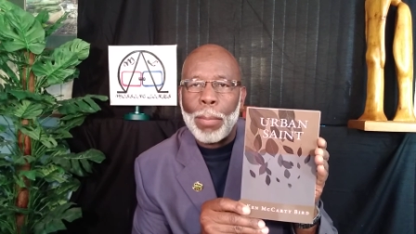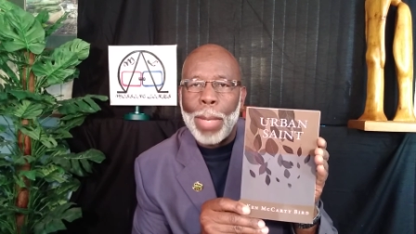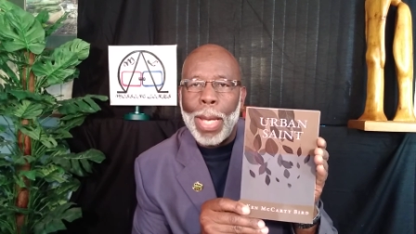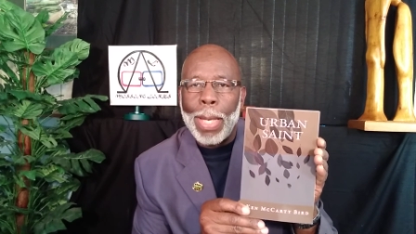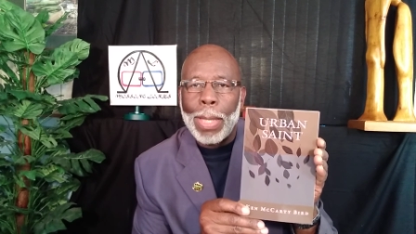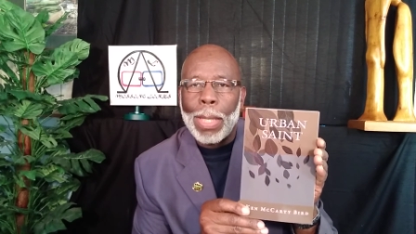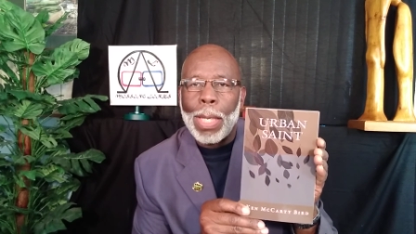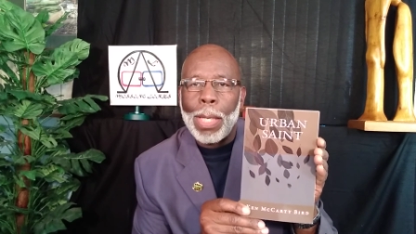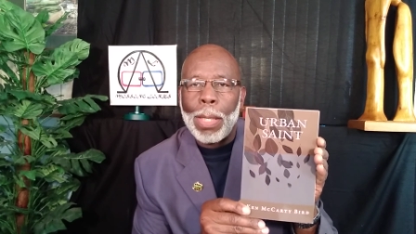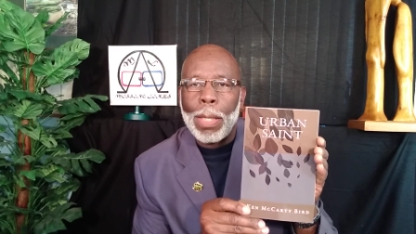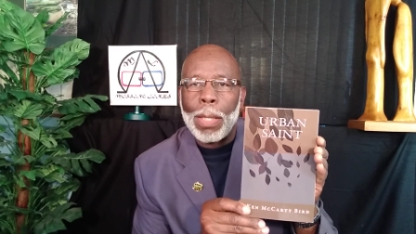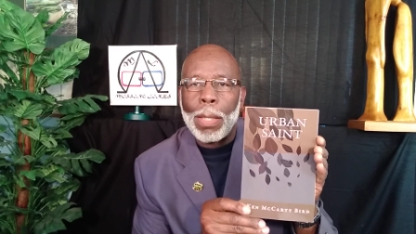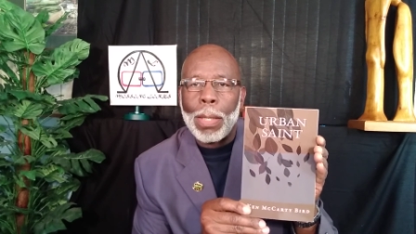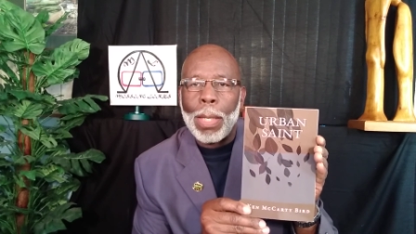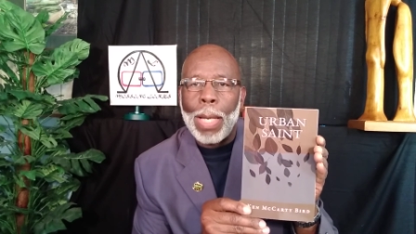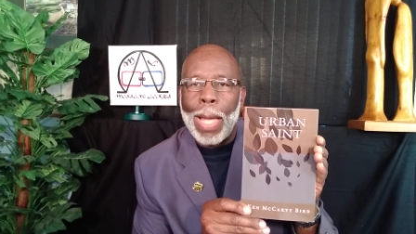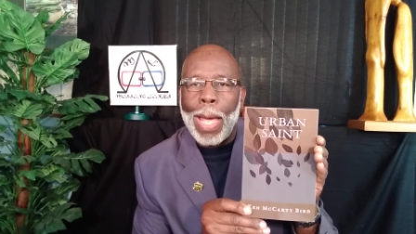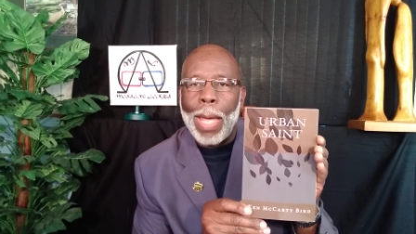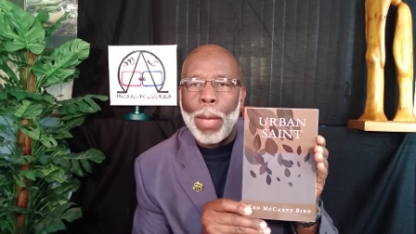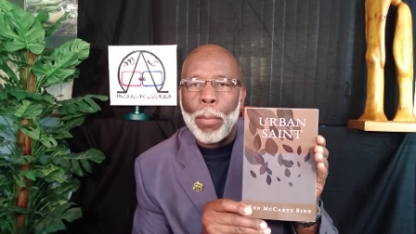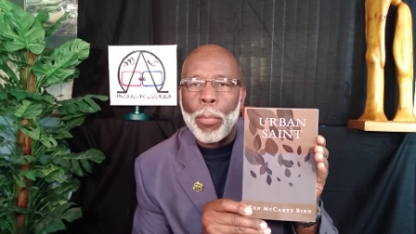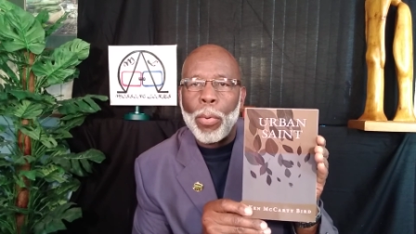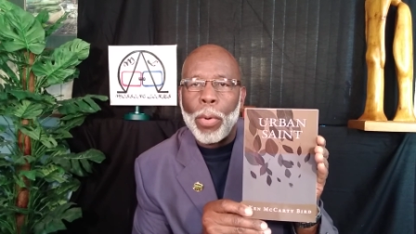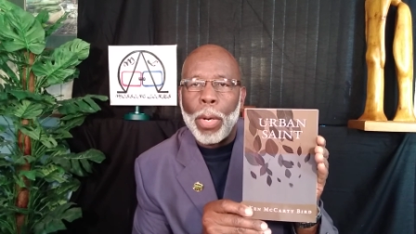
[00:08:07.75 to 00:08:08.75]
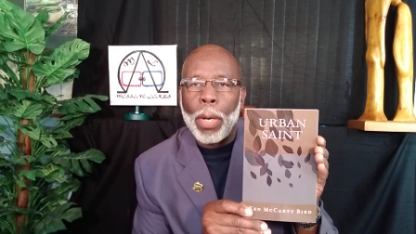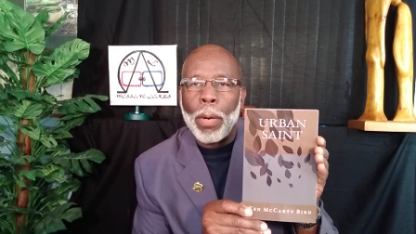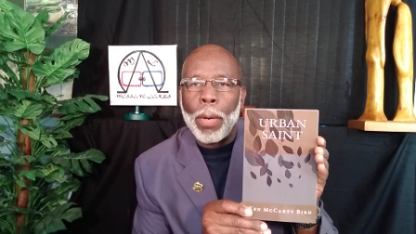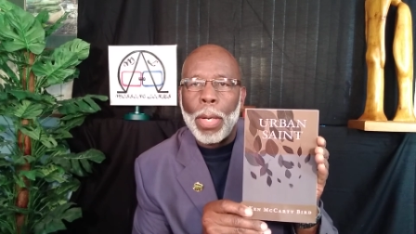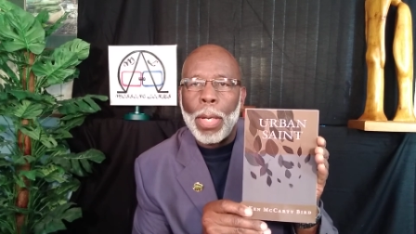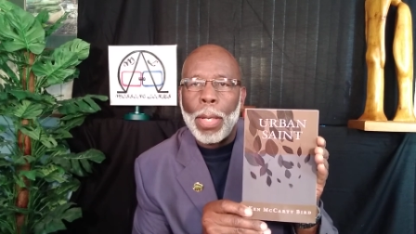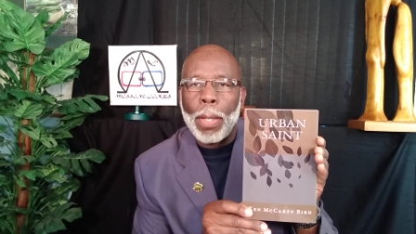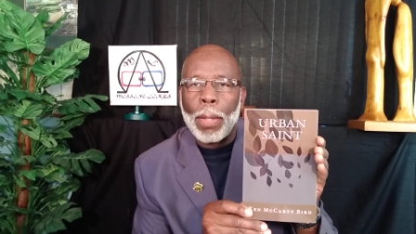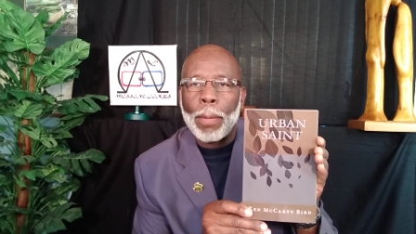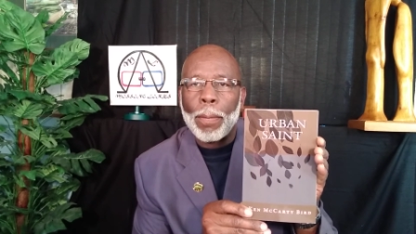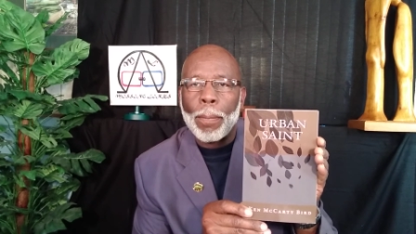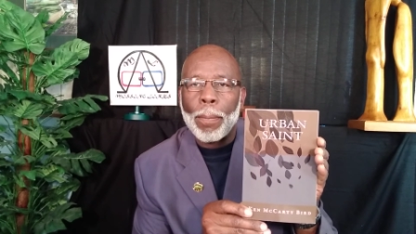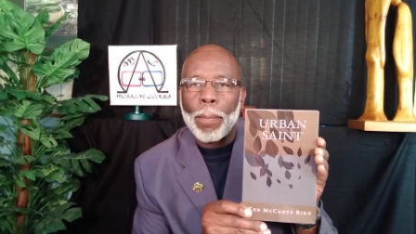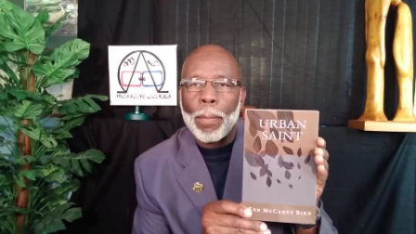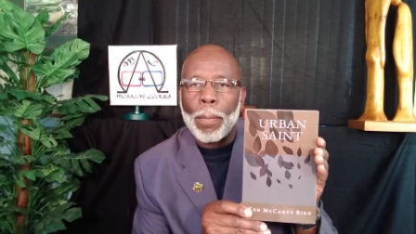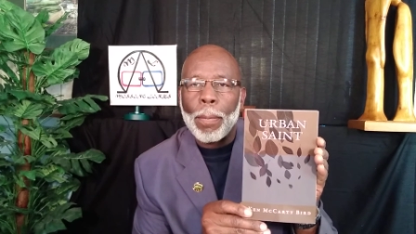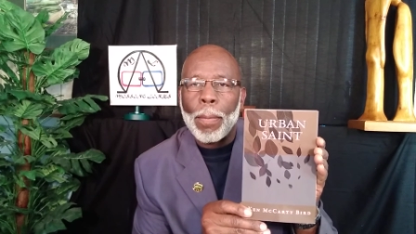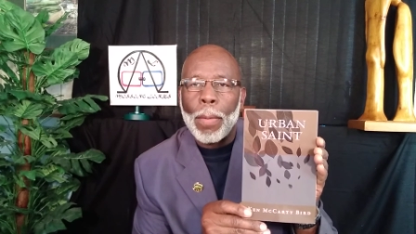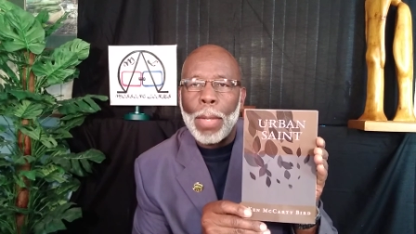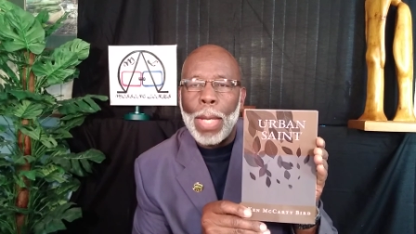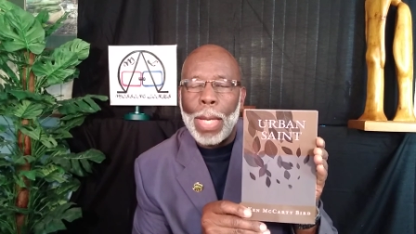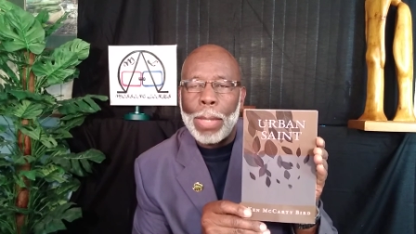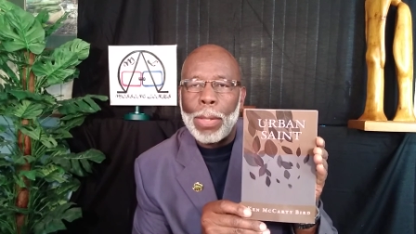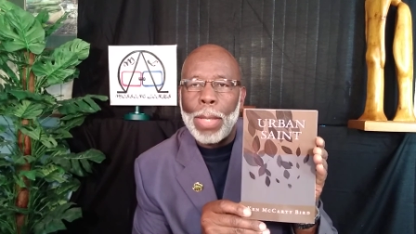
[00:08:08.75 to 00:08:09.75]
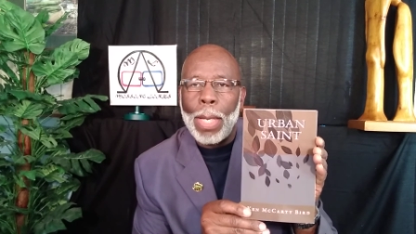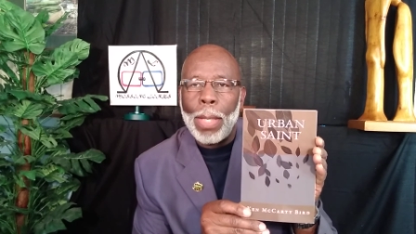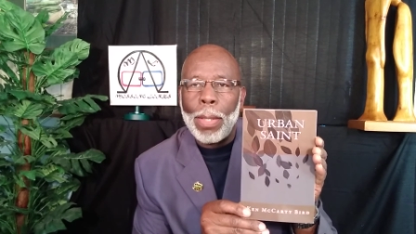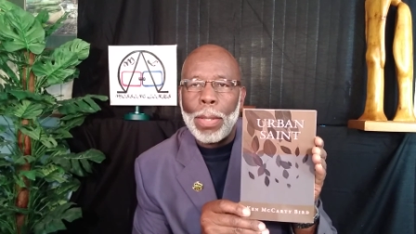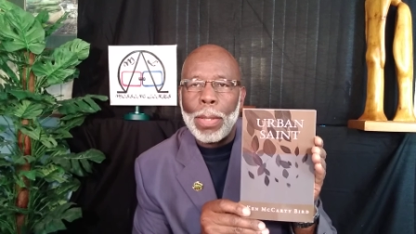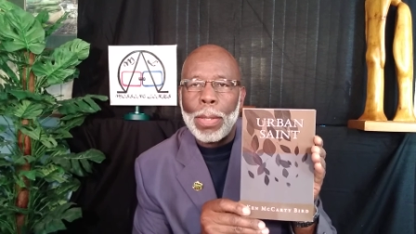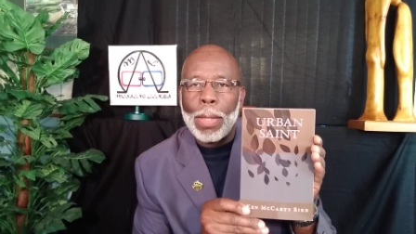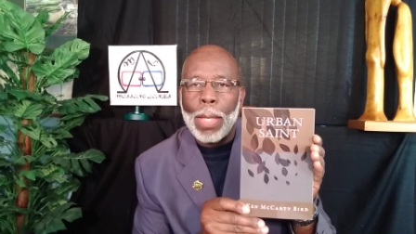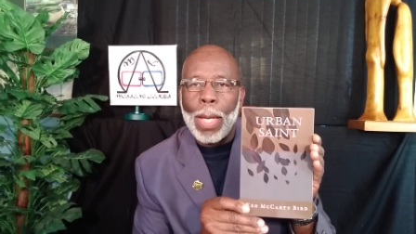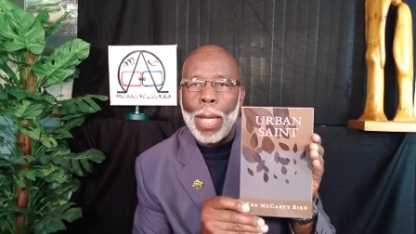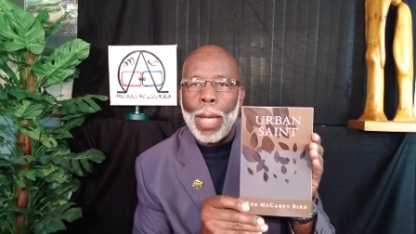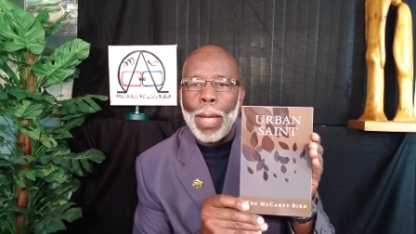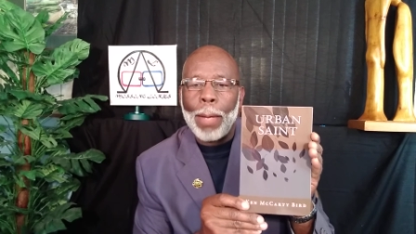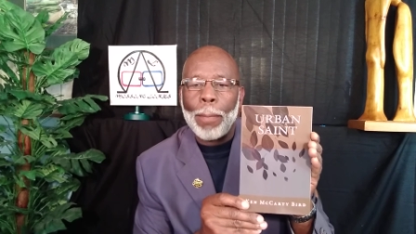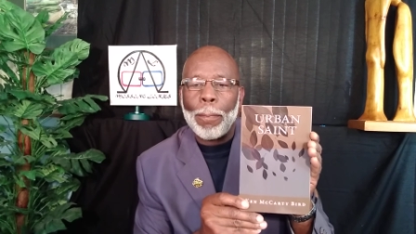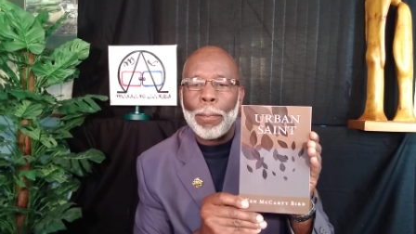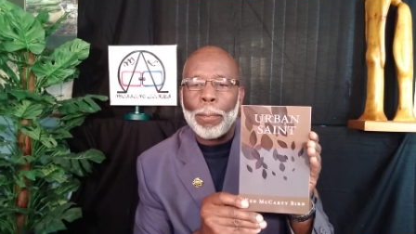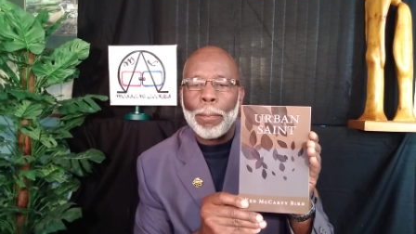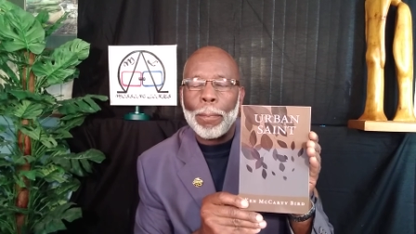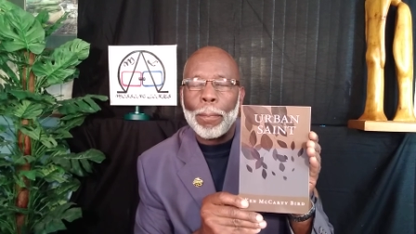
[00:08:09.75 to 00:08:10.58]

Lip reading: my Kindle library at any time.